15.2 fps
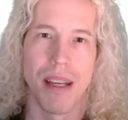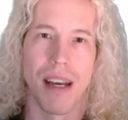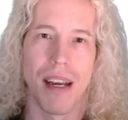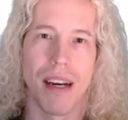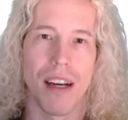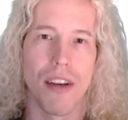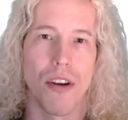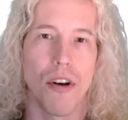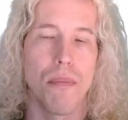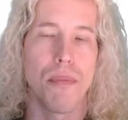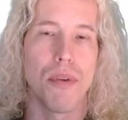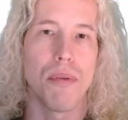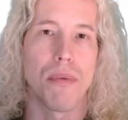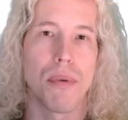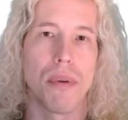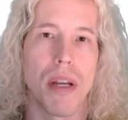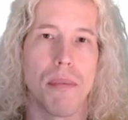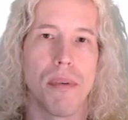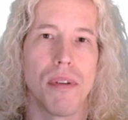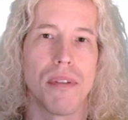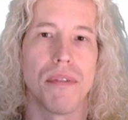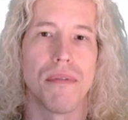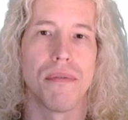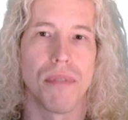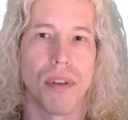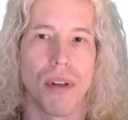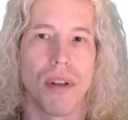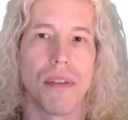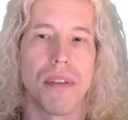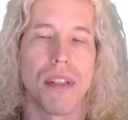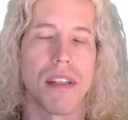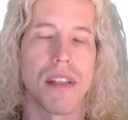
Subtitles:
and I hope you were able to follow the